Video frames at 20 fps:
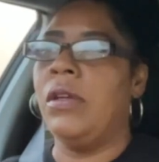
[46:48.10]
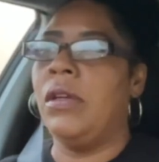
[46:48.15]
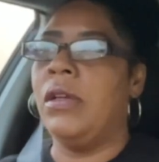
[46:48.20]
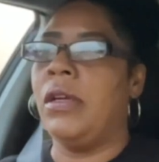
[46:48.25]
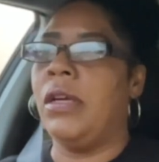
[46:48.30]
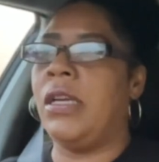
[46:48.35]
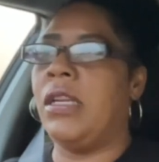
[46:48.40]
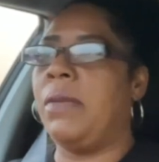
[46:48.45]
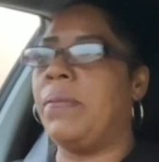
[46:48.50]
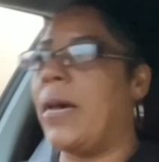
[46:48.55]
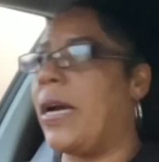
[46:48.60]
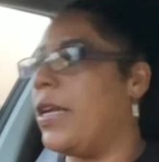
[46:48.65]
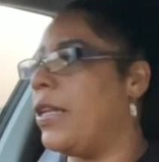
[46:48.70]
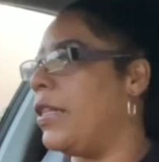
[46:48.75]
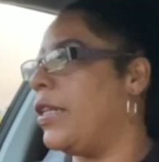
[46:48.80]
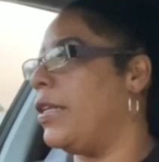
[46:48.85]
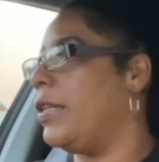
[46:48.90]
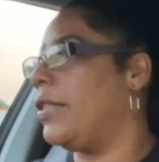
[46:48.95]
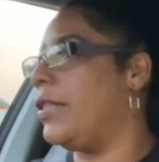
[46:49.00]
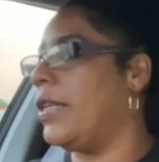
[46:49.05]
anybody
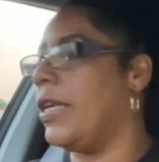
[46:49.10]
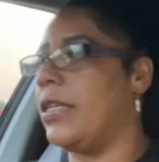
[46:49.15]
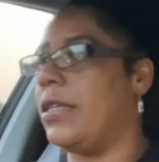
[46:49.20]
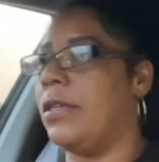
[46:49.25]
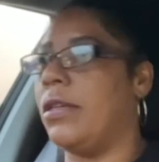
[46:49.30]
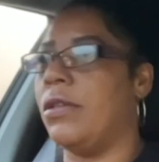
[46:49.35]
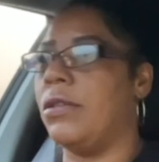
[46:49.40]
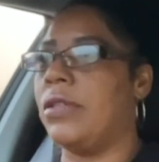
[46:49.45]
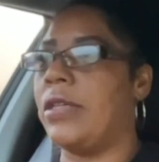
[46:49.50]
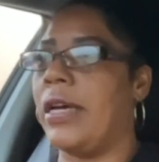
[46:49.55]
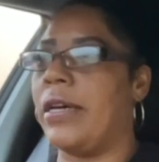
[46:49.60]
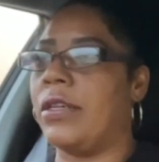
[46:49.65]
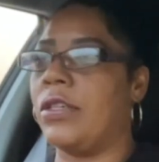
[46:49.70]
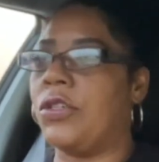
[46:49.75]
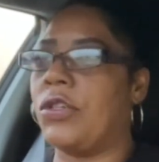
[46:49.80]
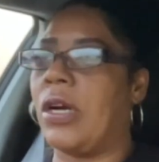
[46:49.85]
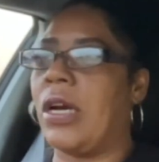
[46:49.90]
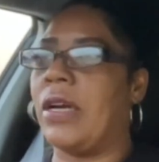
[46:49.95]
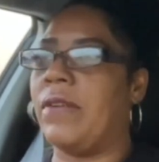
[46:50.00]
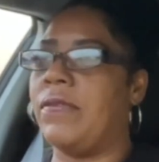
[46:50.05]
that, that knows how to
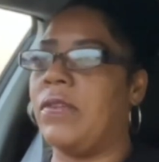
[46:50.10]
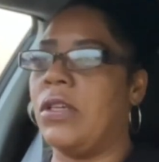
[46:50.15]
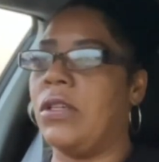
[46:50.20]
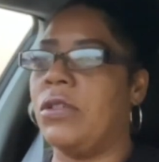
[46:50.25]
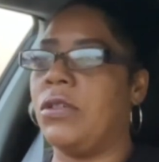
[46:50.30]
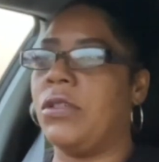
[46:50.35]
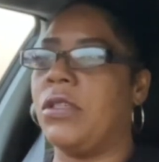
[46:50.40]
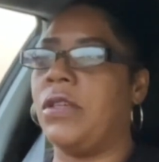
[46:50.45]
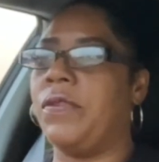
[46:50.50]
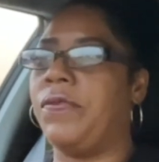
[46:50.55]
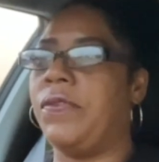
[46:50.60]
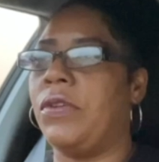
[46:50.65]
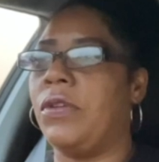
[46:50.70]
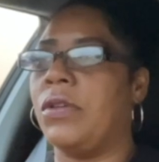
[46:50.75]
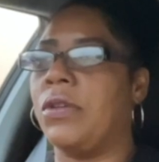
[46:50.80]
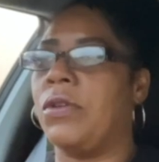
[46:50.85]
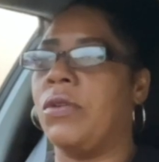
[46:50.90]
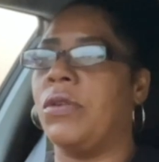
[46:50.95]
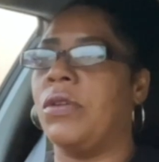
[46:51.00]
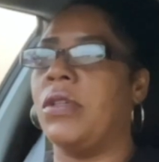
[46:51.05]
drive knows if
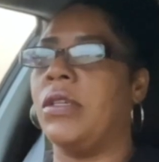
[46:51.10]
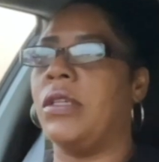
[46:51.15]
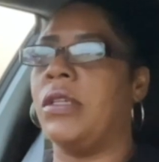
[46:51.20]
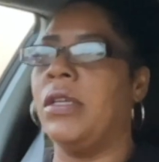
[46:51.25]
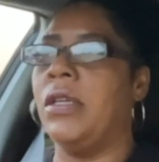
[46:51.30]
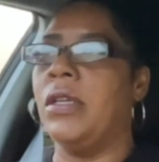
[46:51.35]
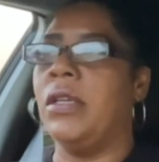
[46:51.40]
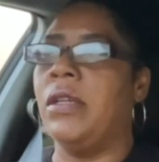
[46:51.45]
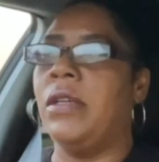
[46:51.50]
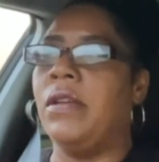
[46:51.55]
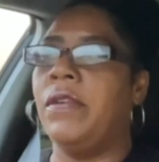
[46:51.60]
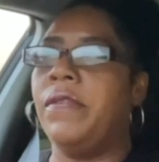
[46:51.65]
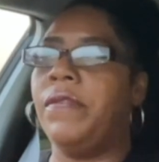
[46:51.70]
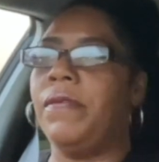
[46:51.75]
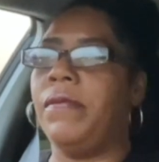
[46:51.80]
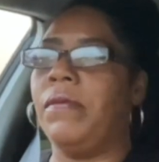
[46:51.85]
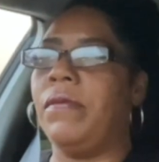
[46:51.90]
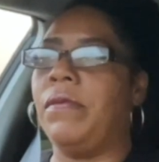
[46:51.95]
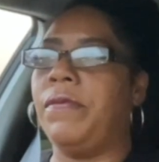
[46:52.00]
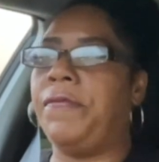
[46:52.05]
you're
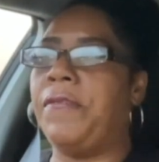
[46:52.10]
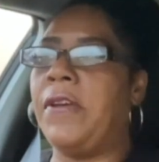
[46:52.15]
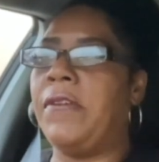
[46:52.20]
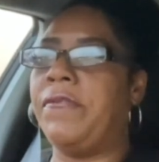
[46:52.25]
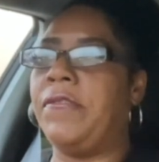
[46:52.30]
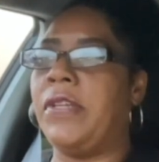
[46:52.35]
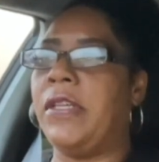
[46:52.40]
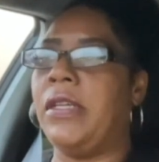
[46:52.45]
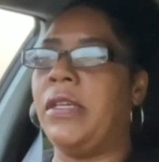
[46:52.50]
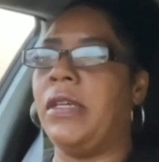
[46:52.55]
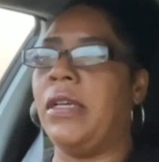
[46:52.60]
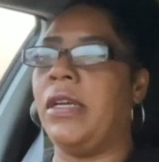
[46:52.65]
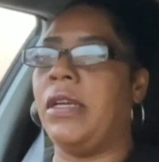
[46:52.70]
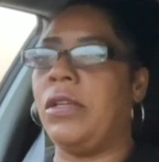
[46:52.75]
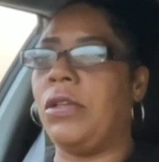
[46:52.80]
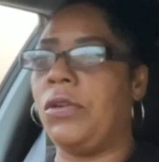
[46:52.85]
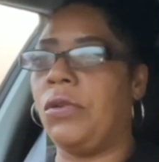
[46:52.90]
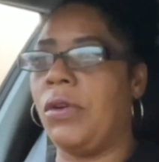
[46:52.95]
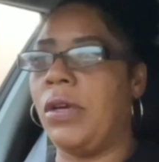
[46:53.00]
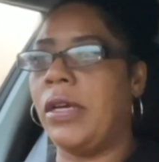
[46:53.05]
going 50
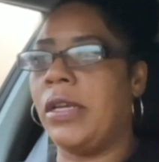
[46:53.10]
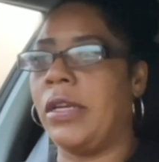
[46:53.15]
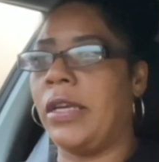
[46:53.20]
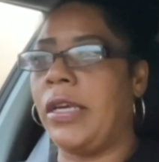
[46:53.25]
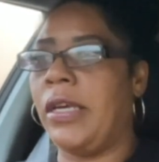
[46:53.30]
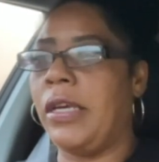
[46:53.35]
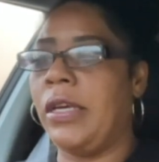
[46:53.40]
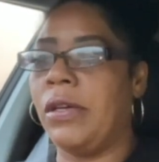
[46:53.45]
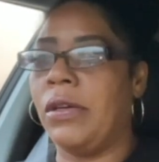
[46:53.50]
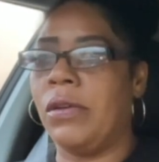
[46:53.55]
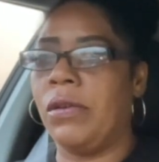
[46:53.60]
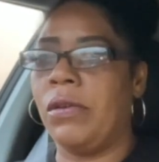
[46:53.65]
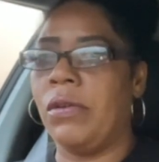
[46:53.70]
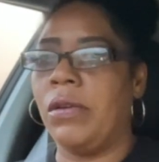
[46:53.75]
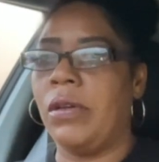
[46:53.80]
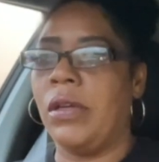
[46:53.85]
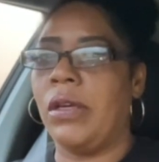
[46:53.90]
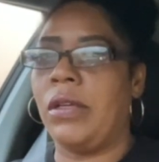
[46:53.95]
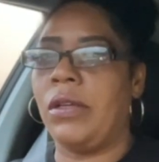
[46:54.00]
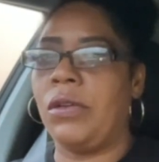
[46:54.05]
and you hit a hill
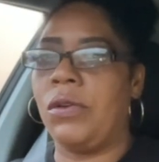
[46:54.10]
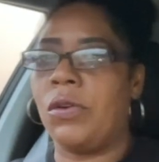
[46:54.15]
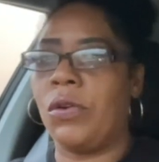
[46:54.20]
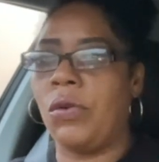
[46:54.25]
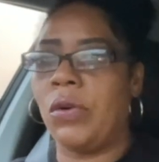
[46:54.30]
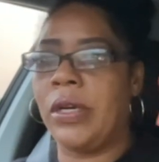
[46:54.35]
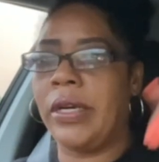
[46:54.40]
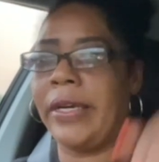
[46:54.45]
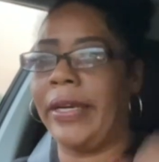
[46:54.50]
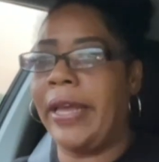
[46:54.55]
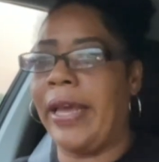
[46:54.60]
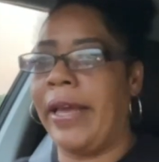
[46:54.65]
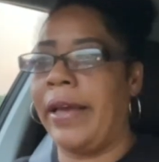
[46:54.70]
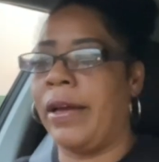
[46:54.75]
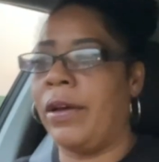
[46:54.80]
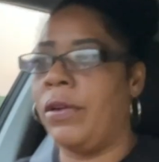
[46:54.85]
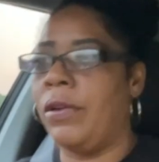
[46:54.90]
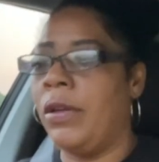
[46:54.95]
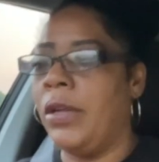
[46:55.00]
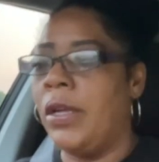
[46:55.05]
and you're going
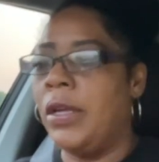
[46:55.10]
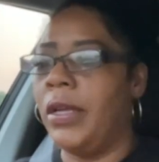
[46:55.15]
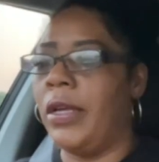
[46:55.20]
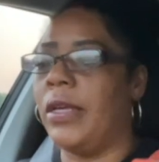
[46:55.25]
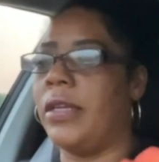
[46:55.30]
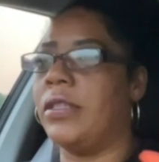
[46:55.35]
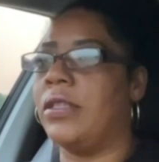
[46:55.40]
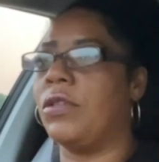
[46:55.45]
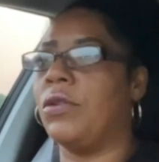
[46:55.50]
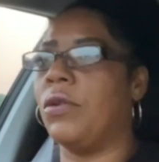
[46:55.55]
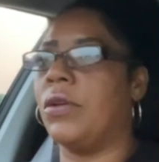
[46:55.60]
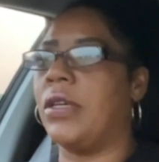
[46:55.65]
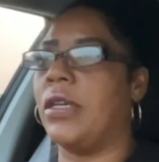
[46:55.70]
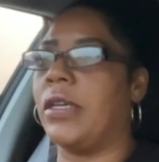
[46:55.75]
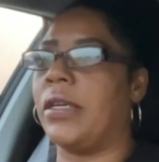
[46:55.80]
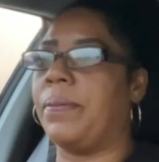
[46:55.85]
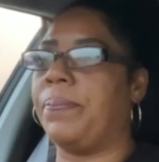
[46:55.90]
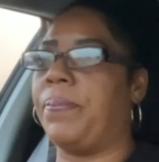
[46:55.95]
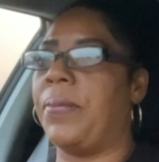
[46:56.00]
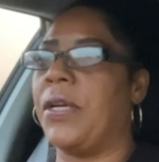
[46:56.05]
down, it's going to
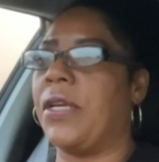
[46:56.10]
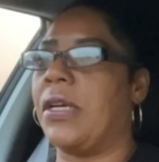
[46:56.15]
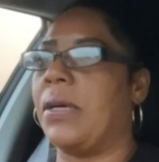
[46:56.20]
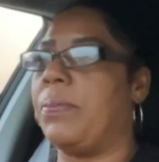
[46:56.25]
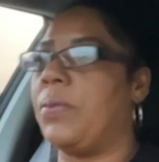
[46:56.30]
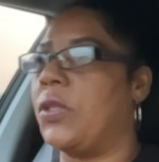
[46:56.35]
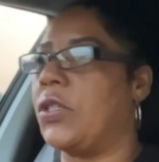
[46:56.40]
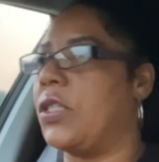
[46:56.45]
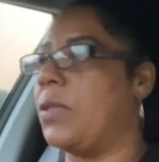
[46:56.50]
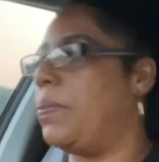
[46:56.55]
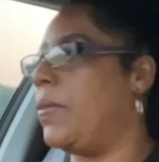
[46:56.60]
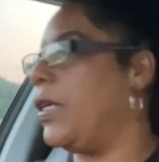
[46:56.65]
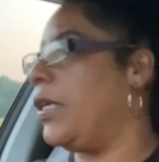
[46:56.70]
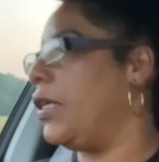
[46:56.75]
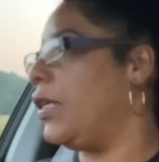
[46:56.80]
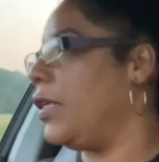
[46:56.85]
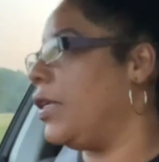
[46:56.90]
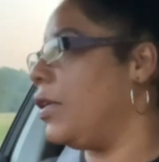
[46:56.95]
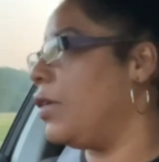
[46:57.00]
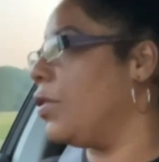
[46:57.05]
pick up your
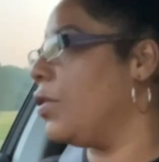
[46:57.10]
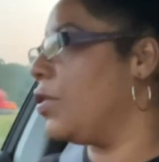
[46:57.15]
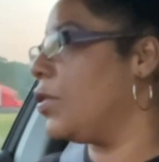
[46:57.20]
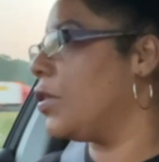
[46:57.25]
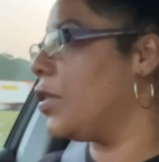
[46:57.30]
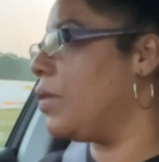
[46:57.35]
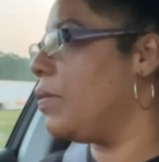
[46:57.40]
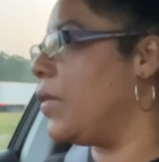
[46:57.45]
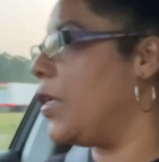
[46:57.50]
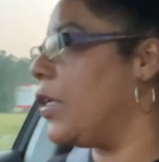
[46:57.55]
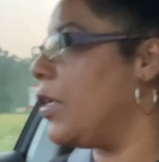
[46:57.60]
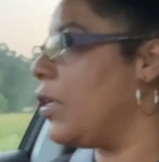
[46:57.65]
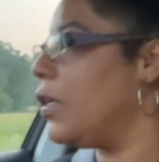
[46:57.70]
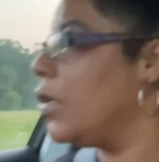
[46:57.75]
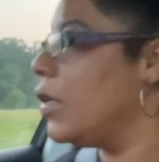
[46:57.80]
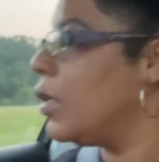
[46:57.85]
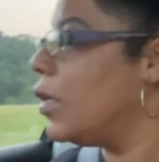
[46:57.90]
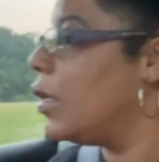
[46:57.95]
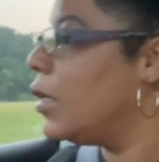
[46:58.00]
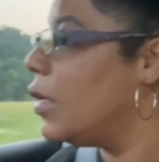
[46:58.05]
speed. You know what I
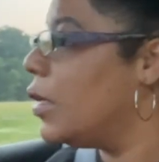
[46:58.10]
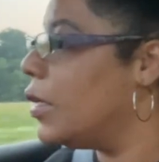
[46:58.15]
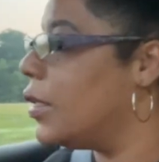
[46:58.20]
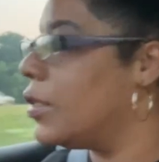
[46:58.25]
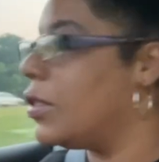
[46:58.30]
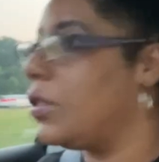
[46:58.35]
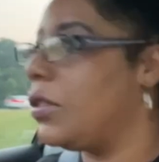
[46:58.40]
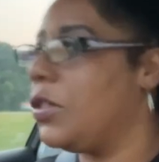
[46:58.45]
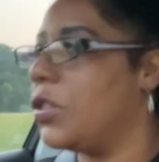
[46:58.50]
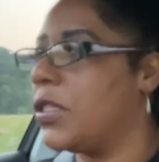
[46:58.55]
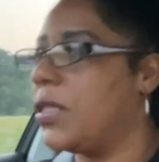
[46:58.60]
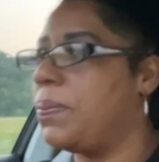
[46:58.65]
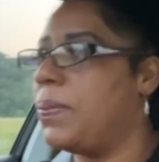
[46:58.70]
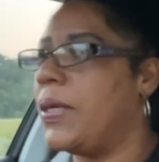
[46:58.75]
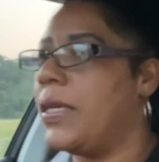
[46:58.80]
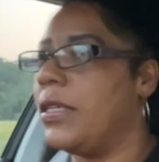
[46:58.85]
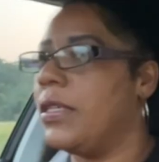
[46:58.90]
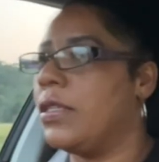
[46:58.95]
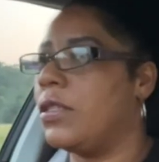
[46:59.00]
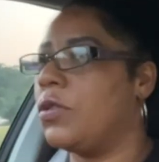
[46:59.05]
mean? It's, your
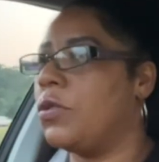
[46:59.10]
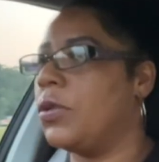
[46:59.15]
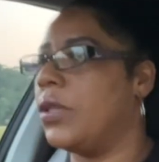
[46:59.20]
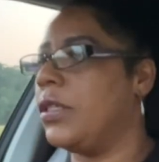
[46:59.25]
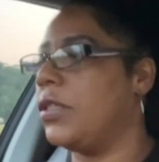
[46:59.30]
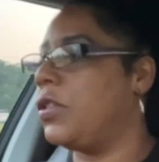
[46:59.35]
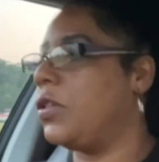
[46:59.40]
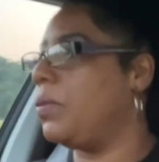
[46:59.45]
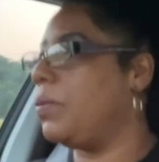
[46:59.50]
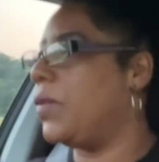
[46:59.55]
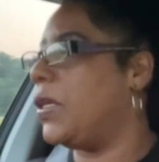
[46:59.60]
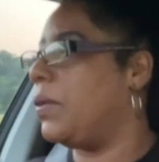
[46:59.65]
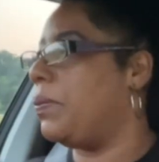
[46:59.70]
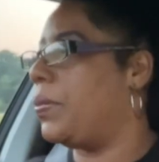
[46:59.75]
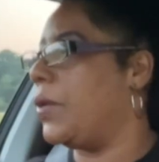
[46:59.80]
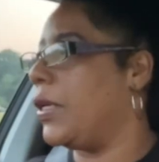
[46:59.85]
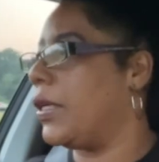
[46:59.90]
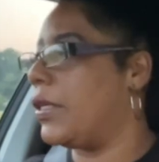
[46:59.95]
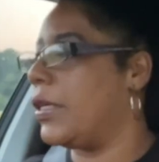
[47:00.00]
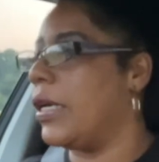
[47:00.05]
speed is going to be
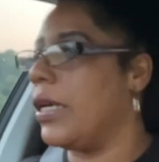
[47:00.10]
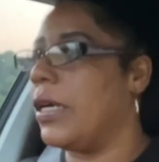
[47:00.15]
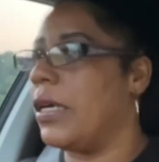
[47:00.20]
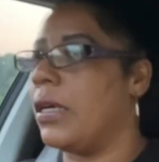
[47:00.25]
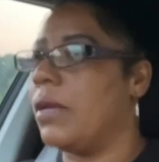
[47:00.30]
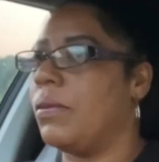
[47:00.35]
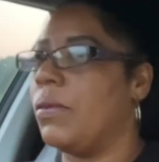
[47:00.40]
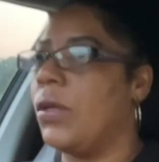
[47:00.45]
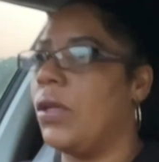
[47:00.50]
picked up.